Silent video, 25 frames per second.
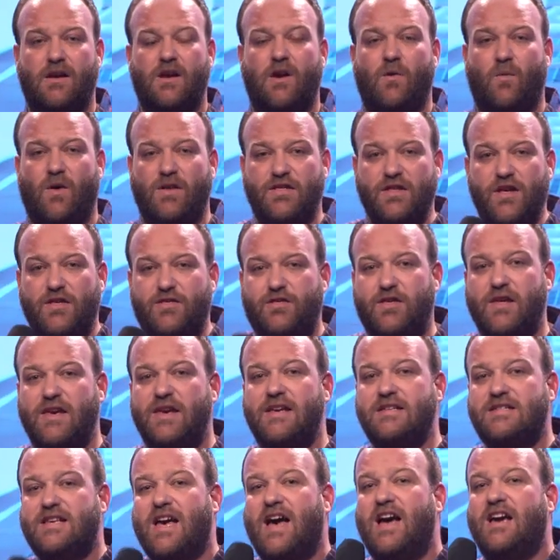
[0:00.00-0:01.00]
When the
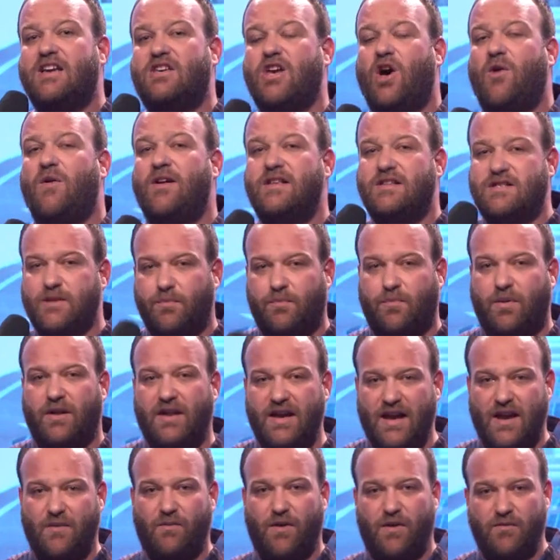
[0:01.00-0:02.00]
things aren't going to
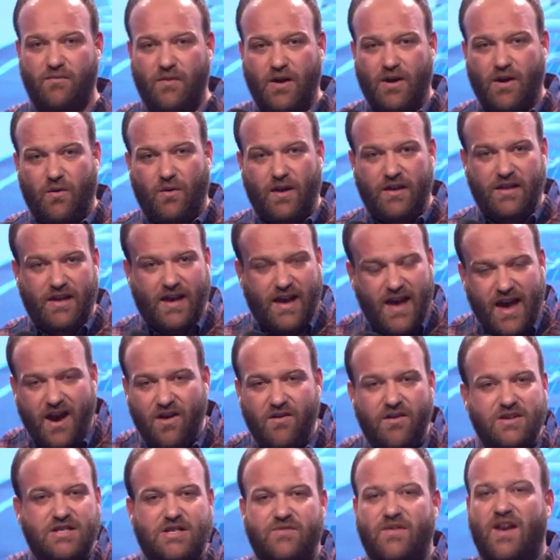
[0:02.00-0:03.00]
plan, when, when the
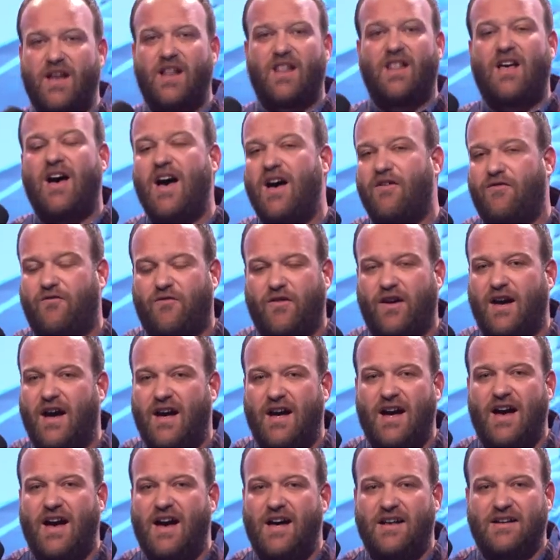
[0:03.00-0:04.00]
areas of our life
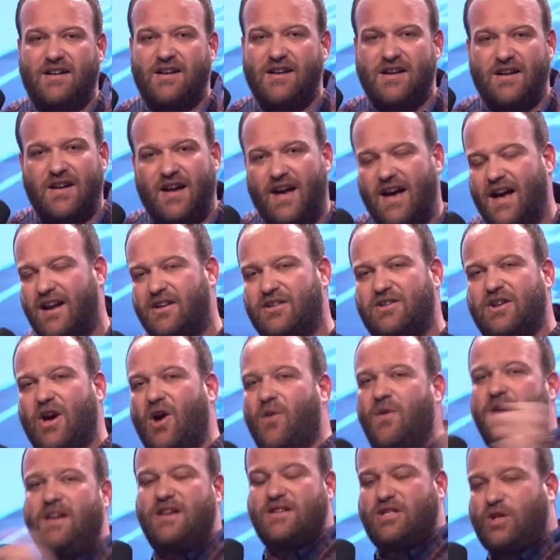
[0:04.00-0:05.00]
aren't, aren't
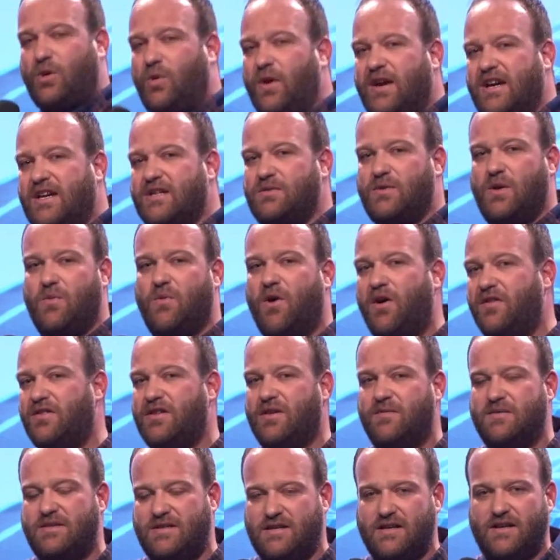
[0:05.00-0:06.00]
going as quick as we want
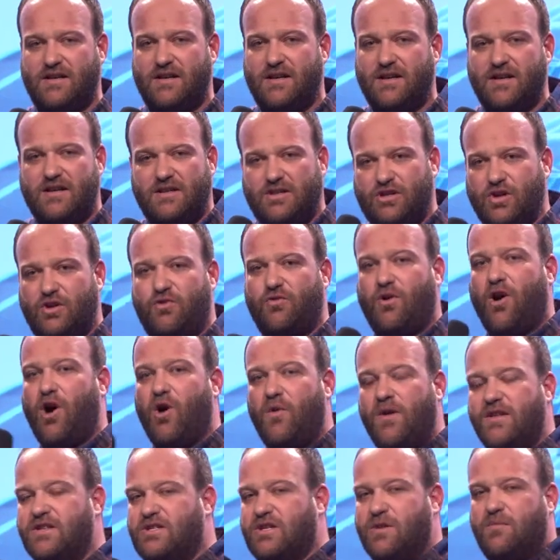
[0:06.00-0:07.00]
them to, to
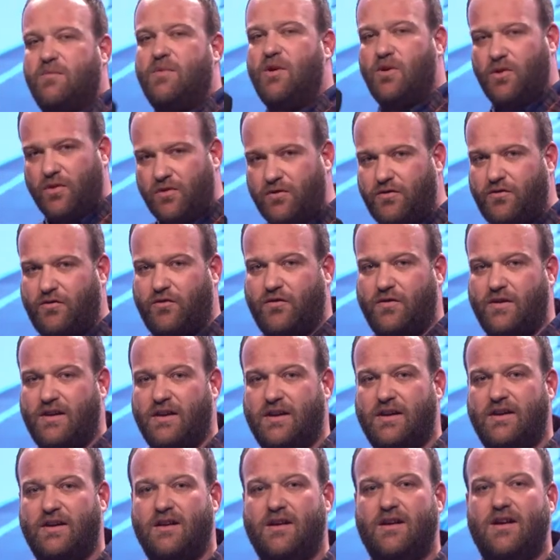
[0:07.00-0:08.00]
grow and to move,
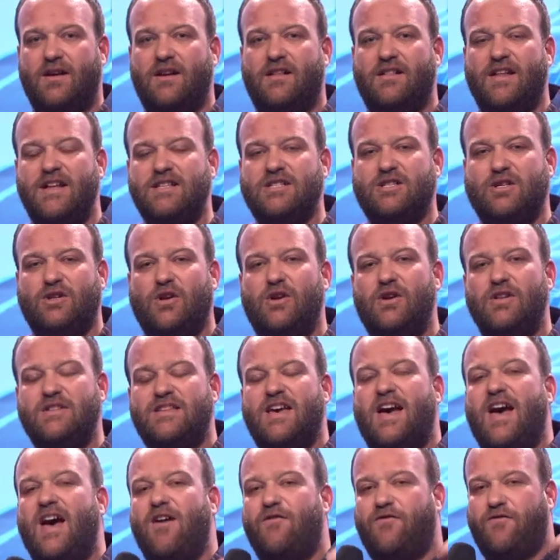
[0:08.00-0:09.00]
let's learn
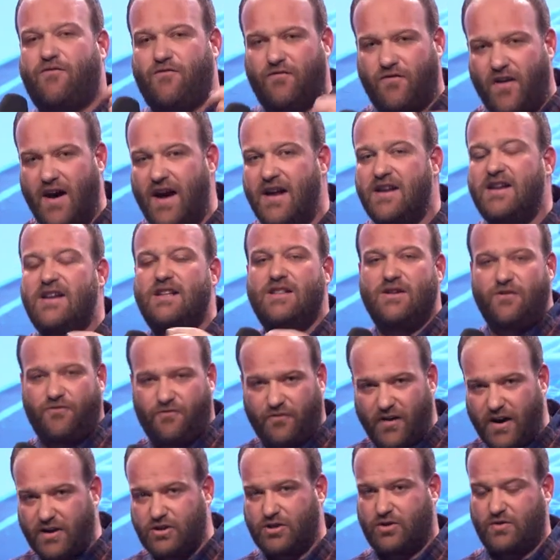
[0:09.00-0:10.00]
to have fun in the
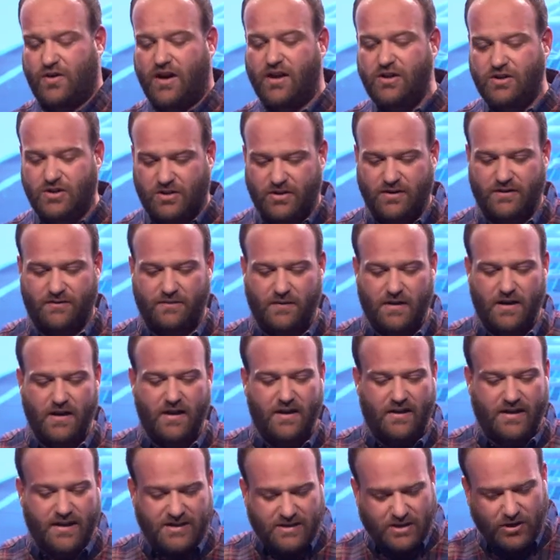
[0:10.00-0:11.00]
frustration.
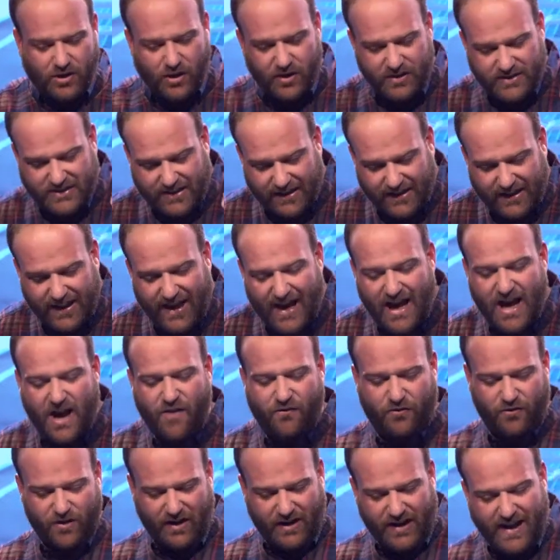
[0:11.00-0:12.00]
Let's learn to
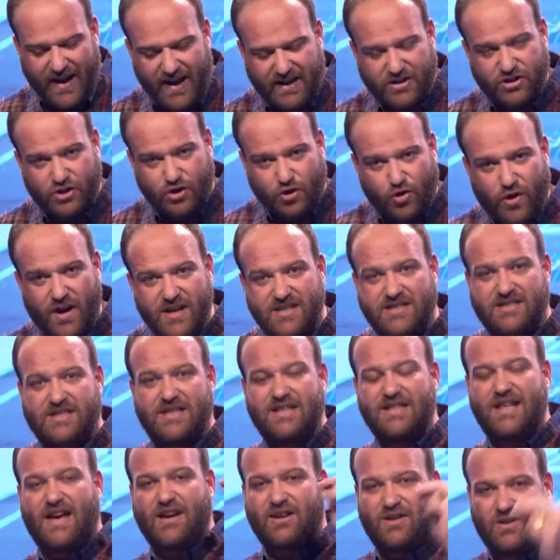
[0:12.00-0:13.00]
laugh, relax,
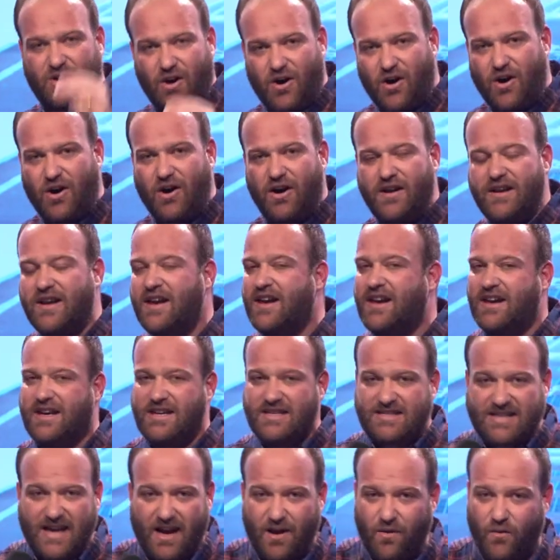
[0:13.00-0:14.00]
trusting that God
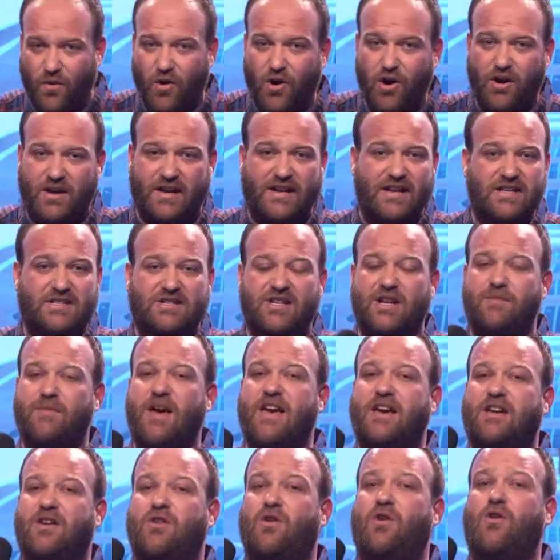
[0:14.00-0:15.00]
is at work and He's going to
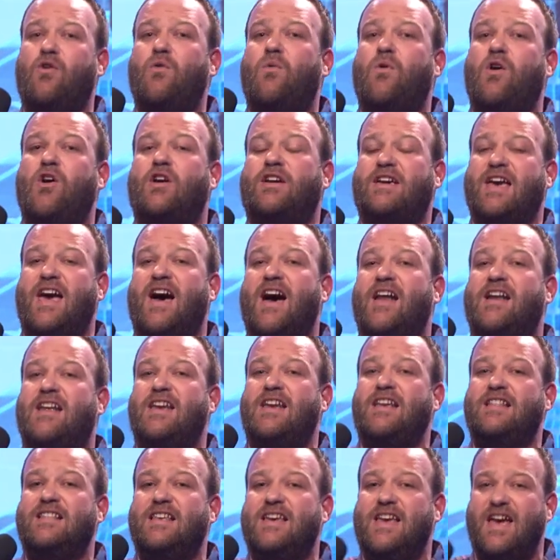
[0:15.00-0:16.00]
make it all work out
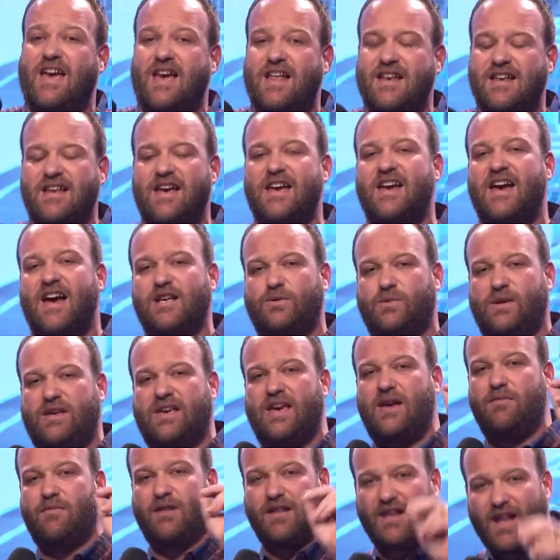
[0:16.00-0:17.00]
in the end as we
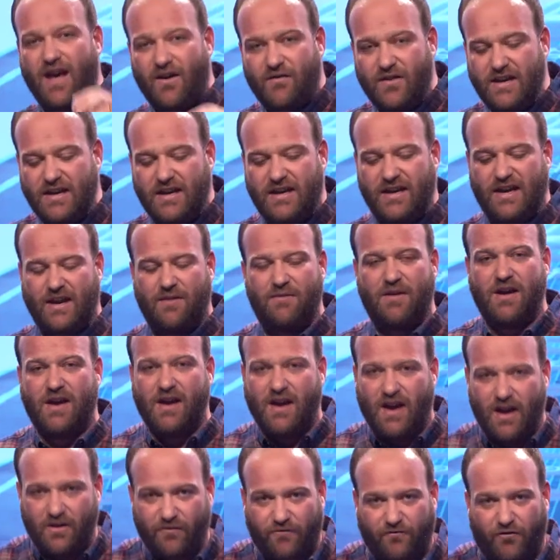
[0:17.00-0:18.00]
keep loving Him
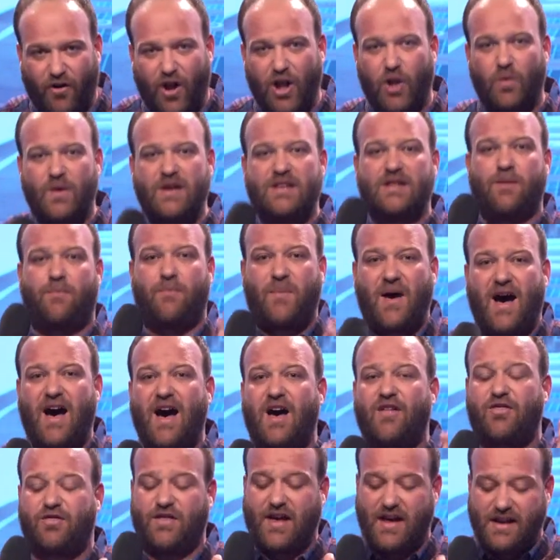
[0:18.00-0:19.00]
and following the
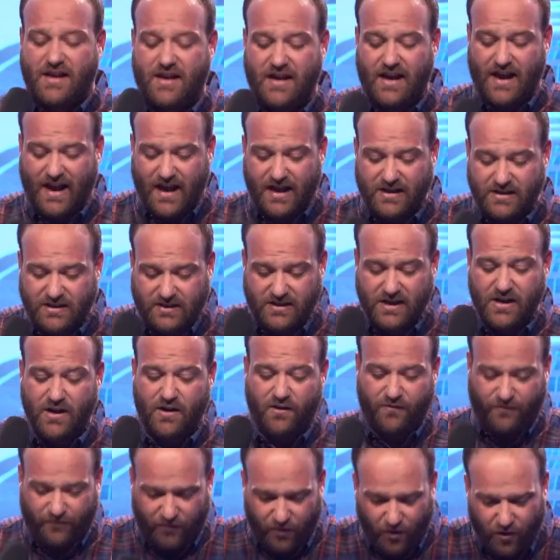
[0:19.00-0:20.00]
path that He has
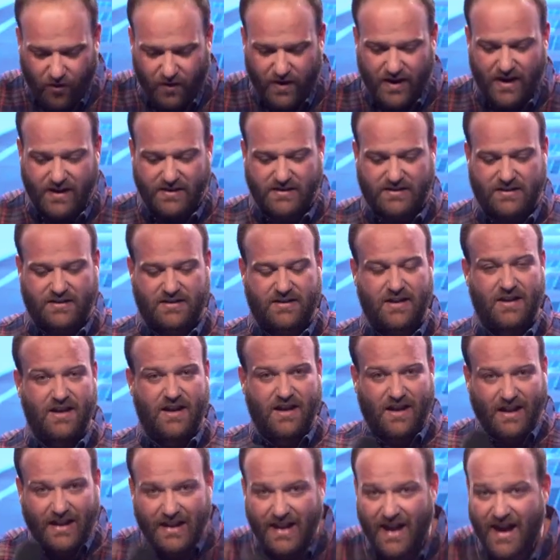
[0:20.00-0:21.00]
for us
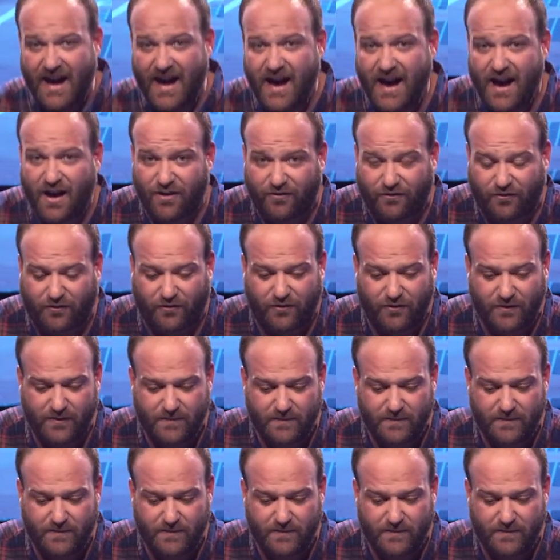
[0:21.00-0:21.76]
love.